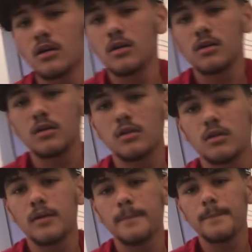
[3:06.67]
your
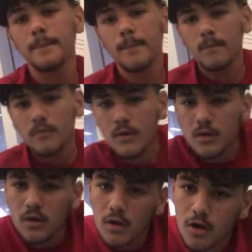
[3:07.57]
YouTube.
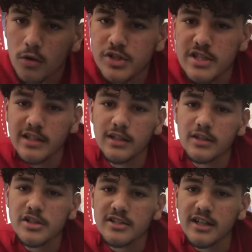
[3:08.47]
Oh, she
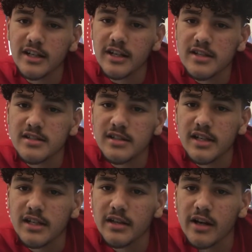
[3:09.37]
said. She said, "Is
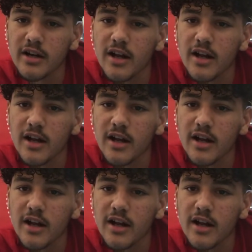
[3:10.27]
he there